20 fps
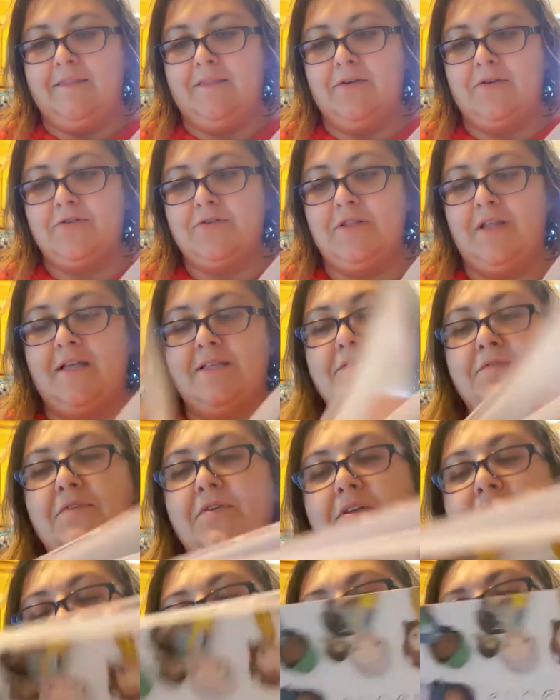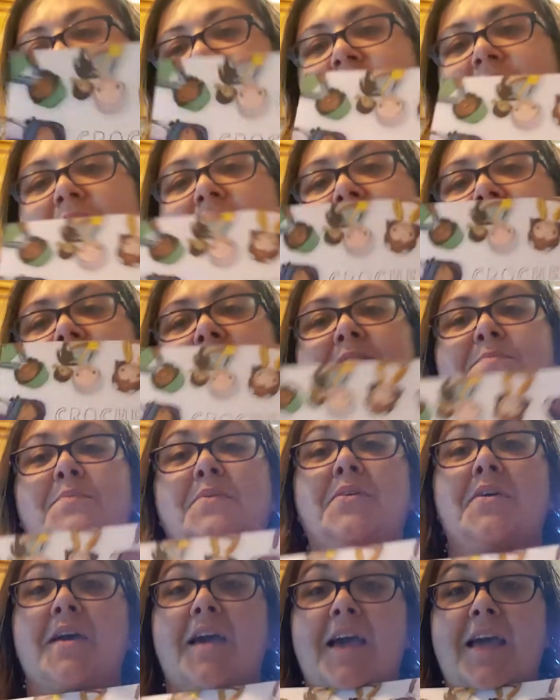there's lots of good things in this
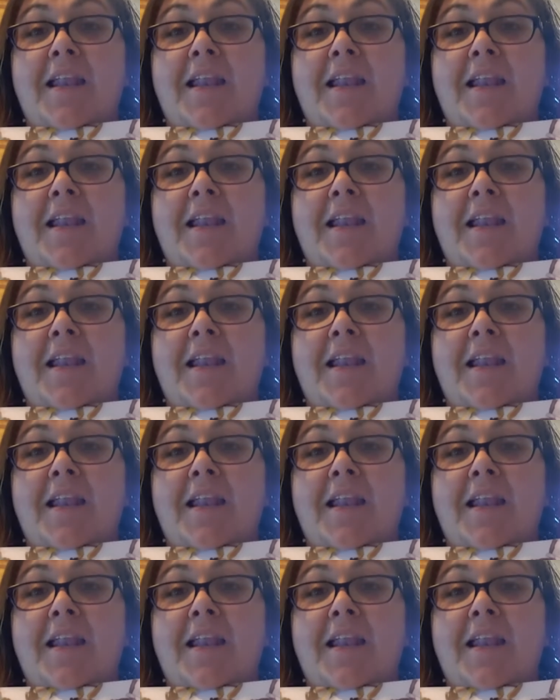book,